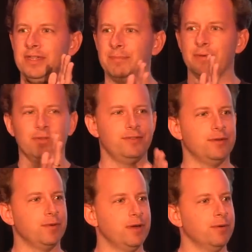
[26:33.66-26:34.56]
yet both
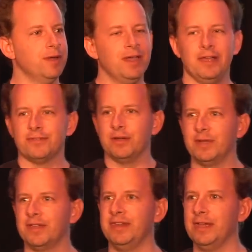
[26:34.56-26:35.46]
did well. And so we
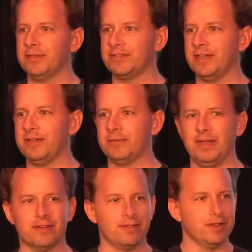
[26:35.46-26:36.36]
can now start to
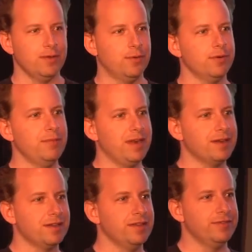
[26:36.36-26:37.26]
actually
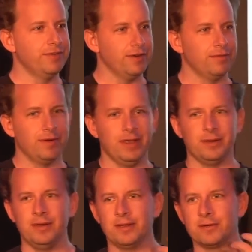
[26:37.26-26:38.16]
automatically generate
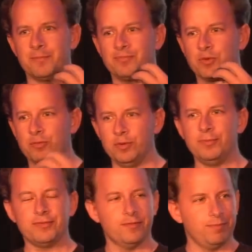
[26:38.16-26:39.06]

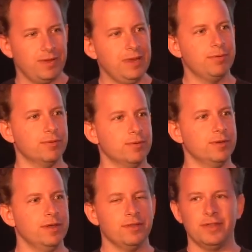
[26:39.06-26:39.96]
groups of people
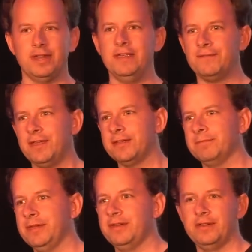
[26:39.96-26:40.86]
that, if they
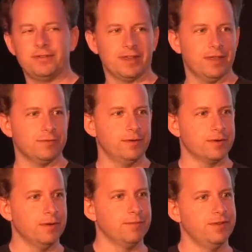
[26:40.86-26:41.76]
competed together on a
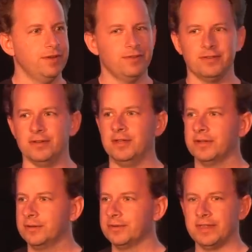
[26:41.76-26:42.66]
competition,
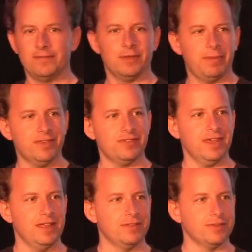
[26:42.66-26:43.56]
could give the best
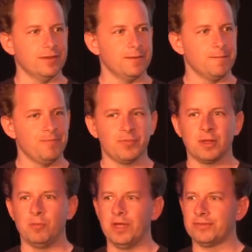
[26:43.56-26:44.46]
answer
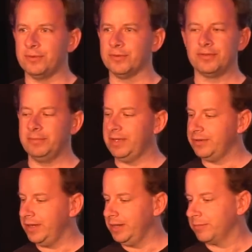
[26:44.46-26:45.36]
whilst also
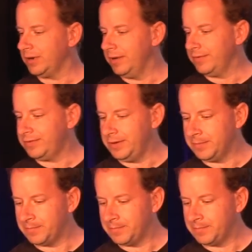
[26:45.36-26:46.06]
maintaining privacy.